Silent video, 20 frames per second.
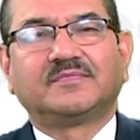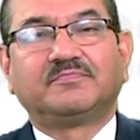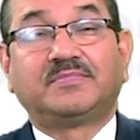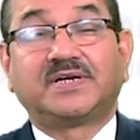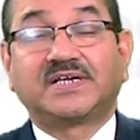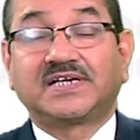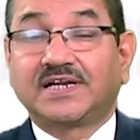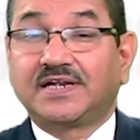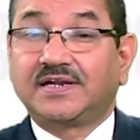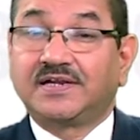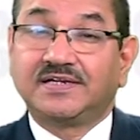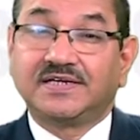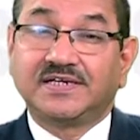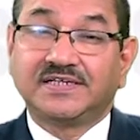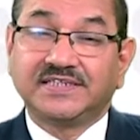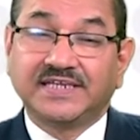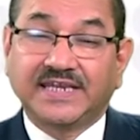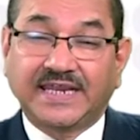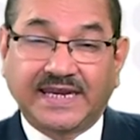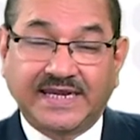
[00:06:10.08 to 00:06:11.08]
But under
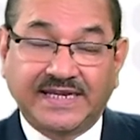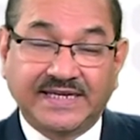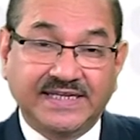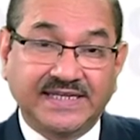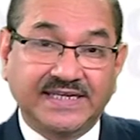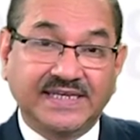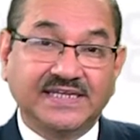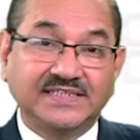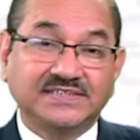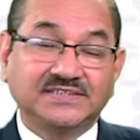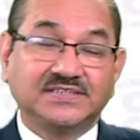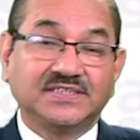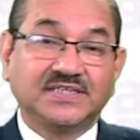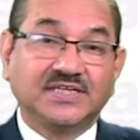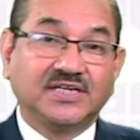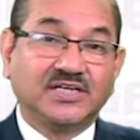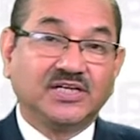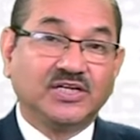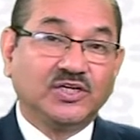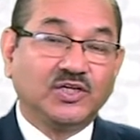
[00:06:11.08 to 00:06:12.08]
the NDS,
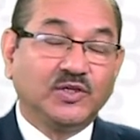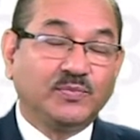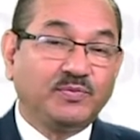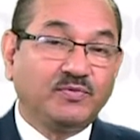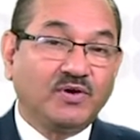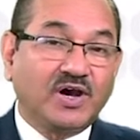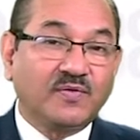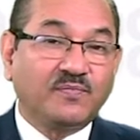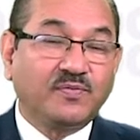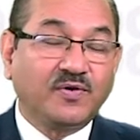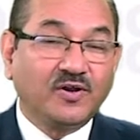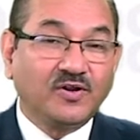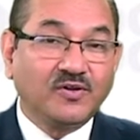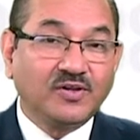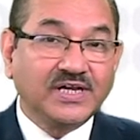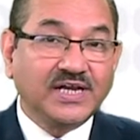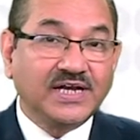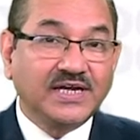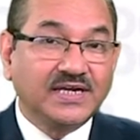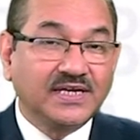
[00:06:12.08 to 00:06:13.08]
if you are
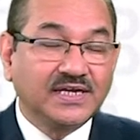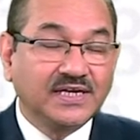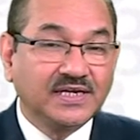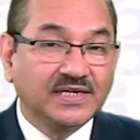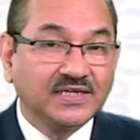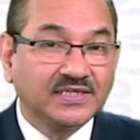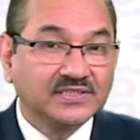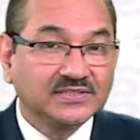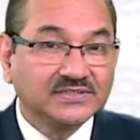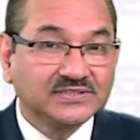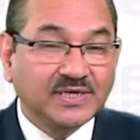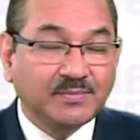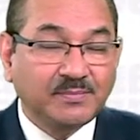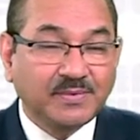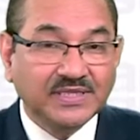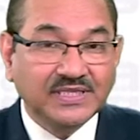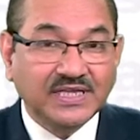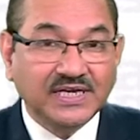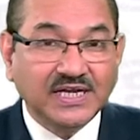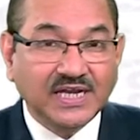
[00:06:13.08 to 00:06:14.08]
following some
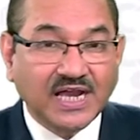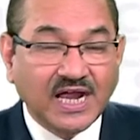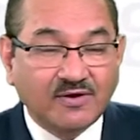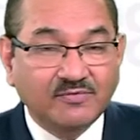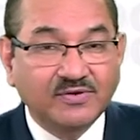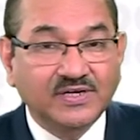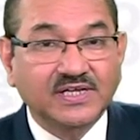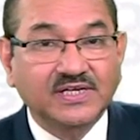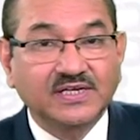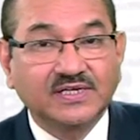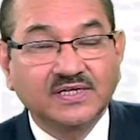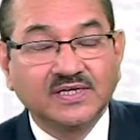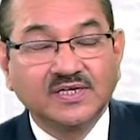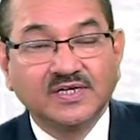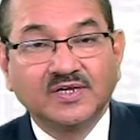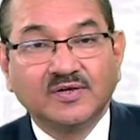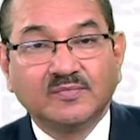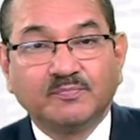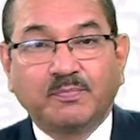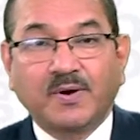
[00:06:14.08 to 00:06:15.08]
other accounting
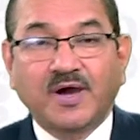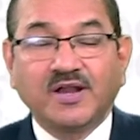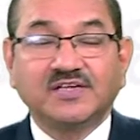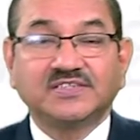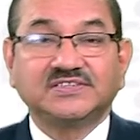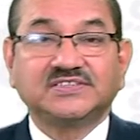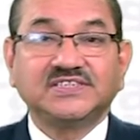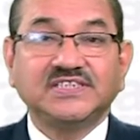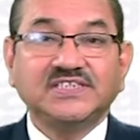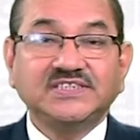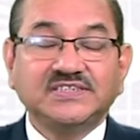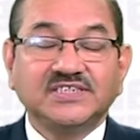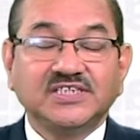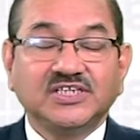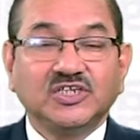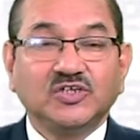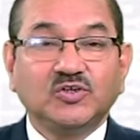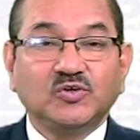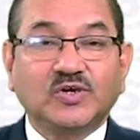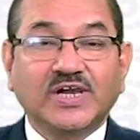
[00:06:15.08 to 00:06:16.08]
policies,
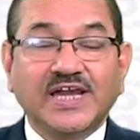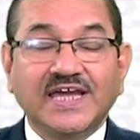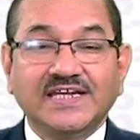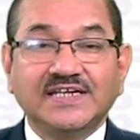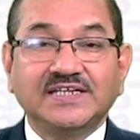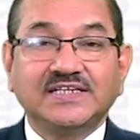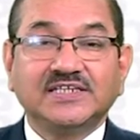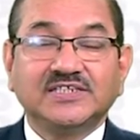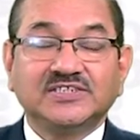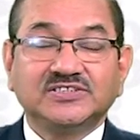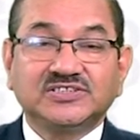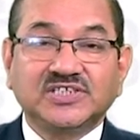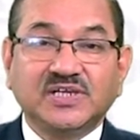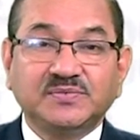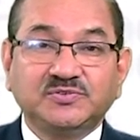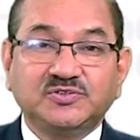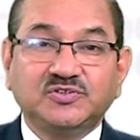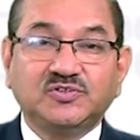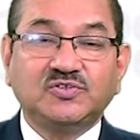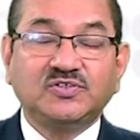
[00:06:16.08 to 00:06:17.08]
you can
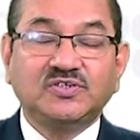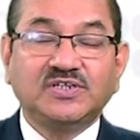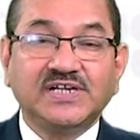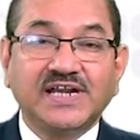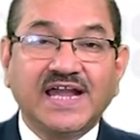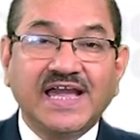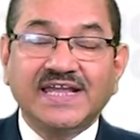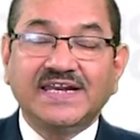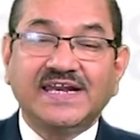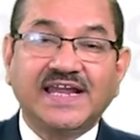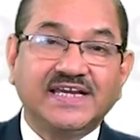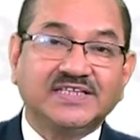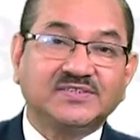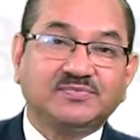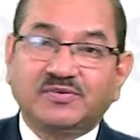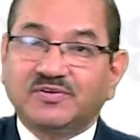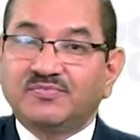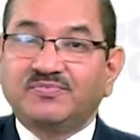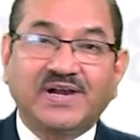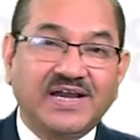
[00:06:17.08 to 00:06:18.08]
substitute 9 lakhs
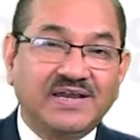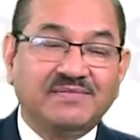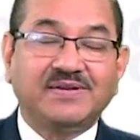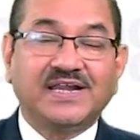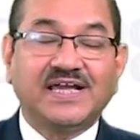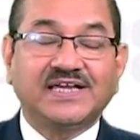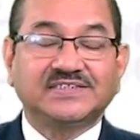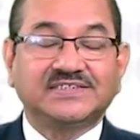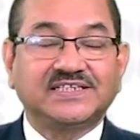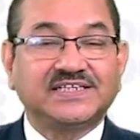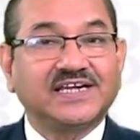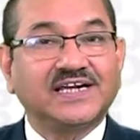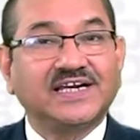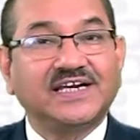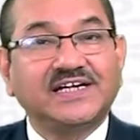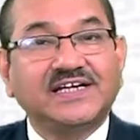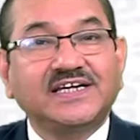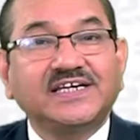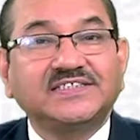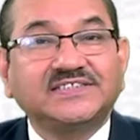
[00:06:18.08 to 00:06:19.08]
for 5 lakhs at a
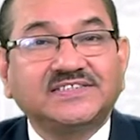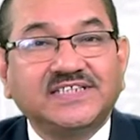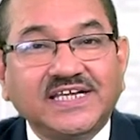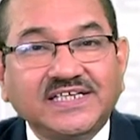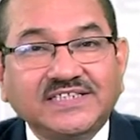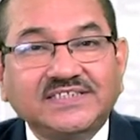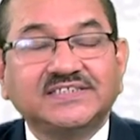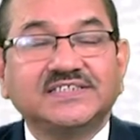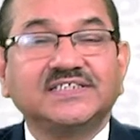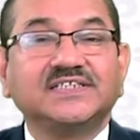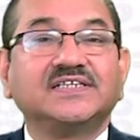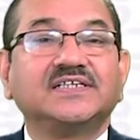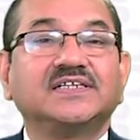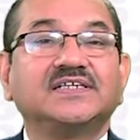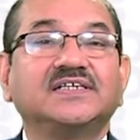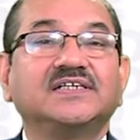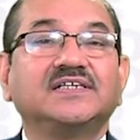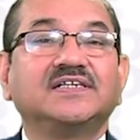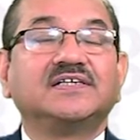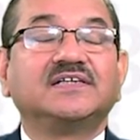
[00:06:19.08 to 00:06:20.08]
later stage
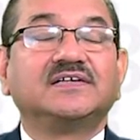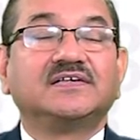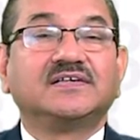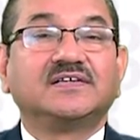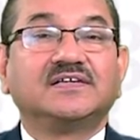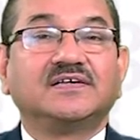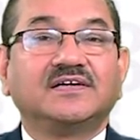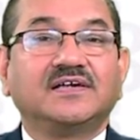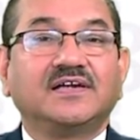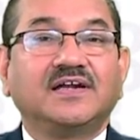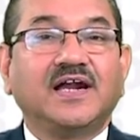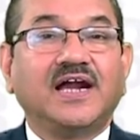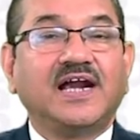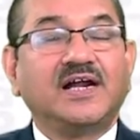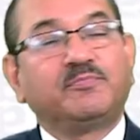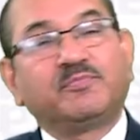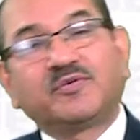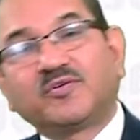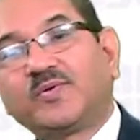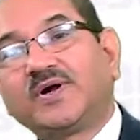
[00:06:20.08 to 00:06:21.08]

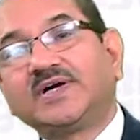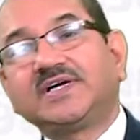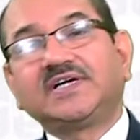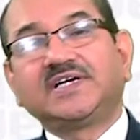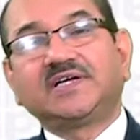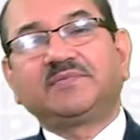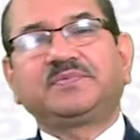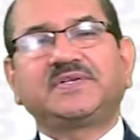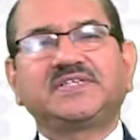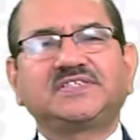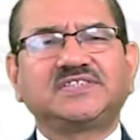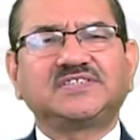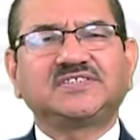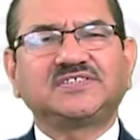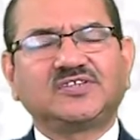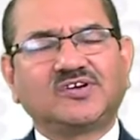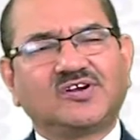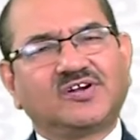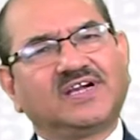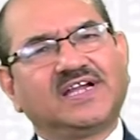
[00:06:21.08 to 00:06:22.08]
and provide a
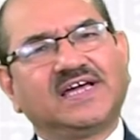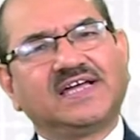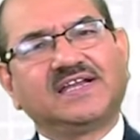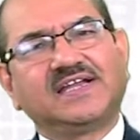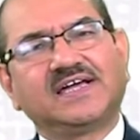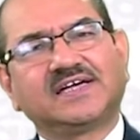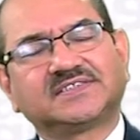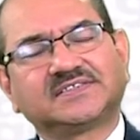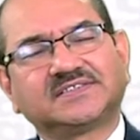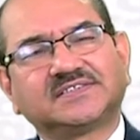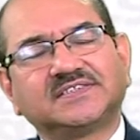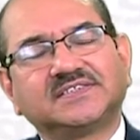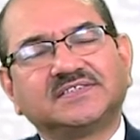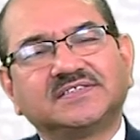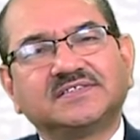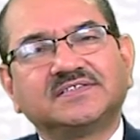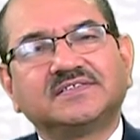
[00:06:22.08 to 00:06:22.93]
depreciation on 9 lakhs.